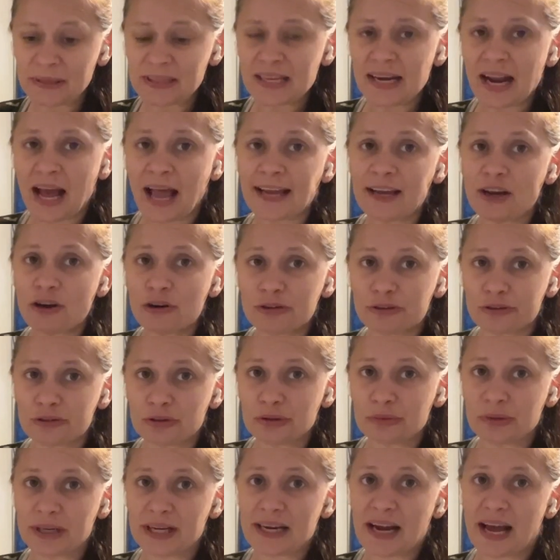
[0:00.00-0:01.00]
then I go
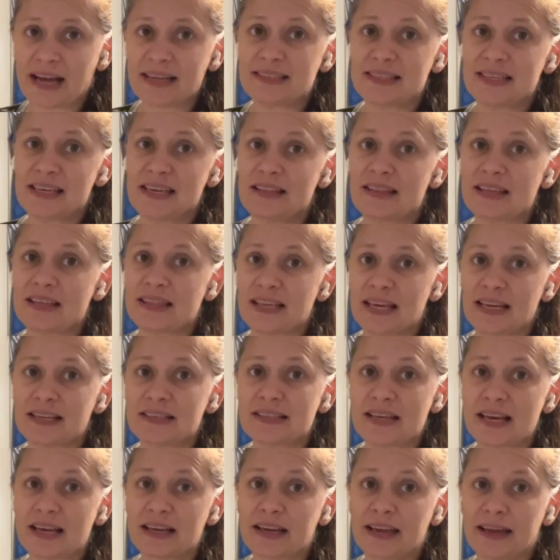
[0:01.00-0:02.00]
through it. I see the
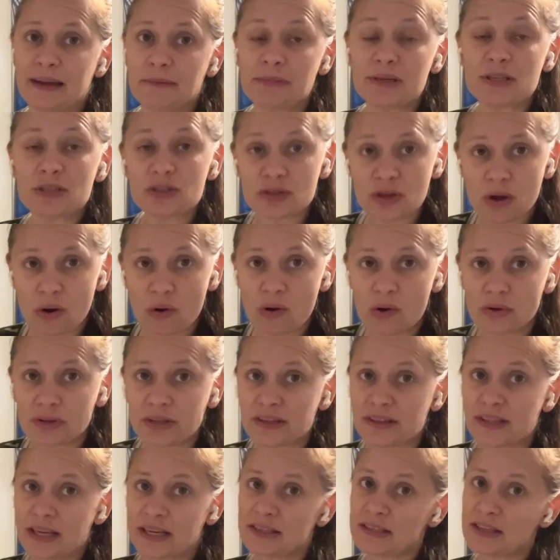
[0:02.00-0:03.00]
things that can be sold,
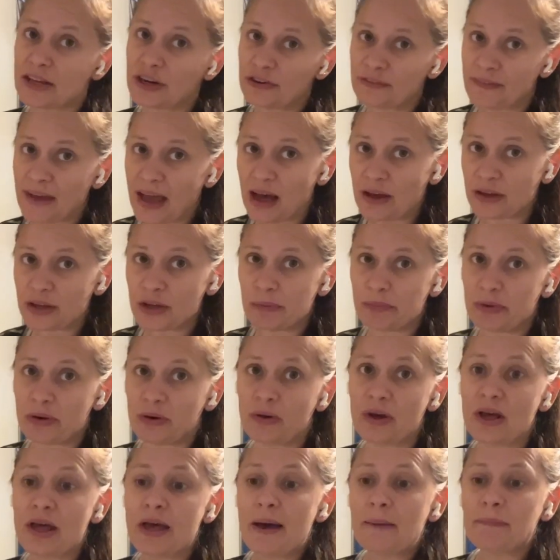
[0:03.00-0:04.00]
the things that are
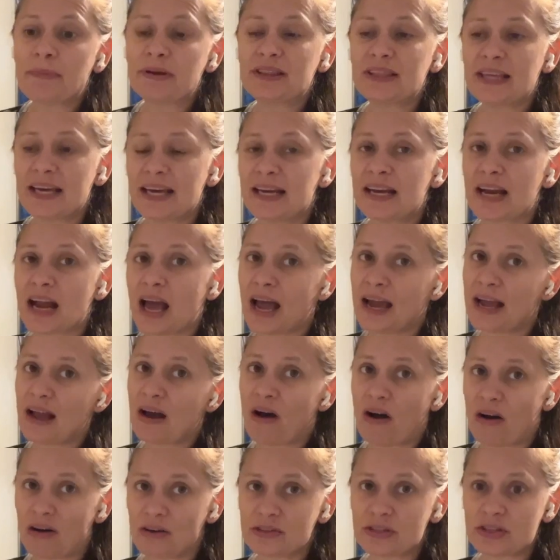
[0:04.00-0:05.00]
valuable, but then I
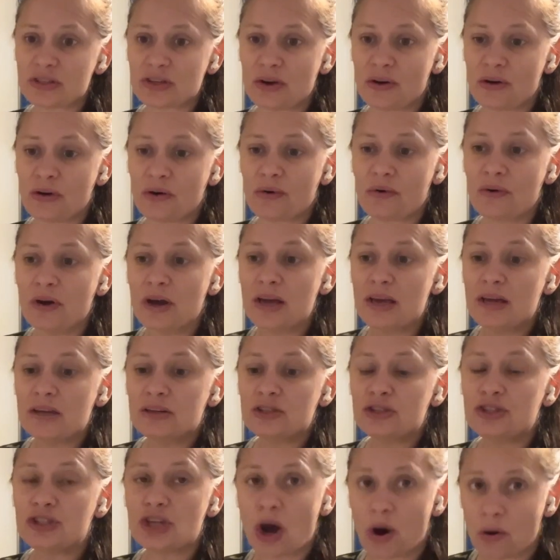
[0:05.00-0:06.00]
also
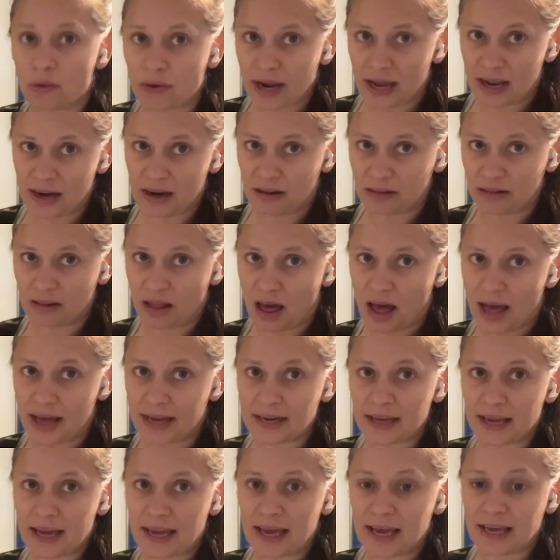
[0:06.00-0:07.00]
donate a
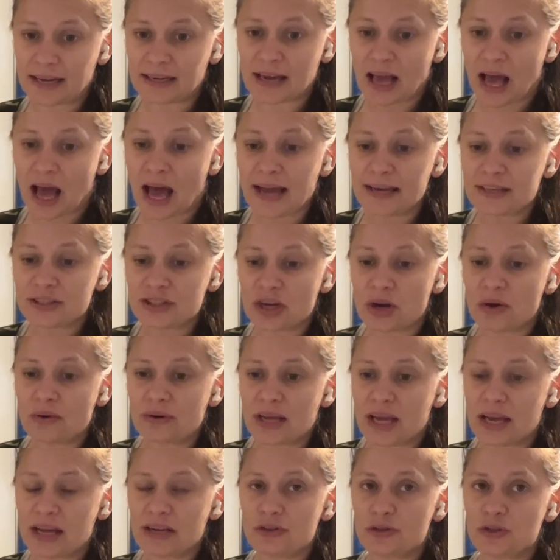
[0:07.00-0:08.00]
lot, and I
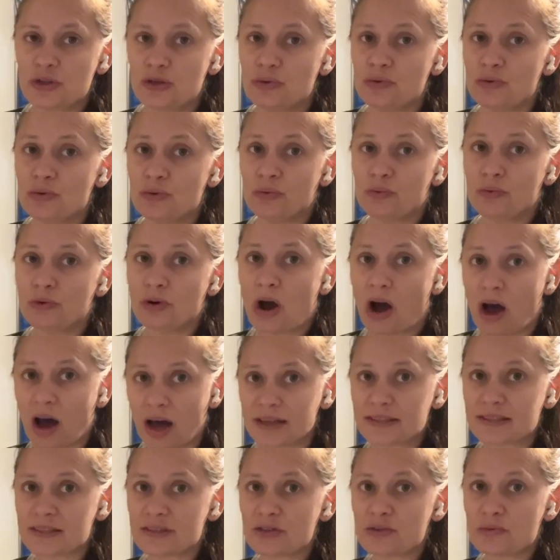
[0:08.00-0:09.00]
donate to
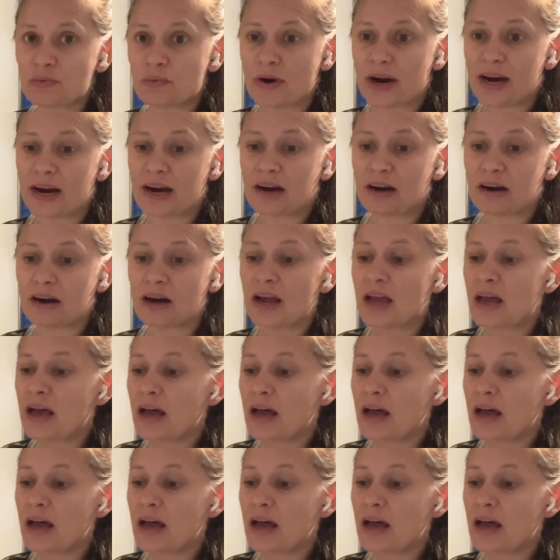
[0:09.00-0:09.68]
causes where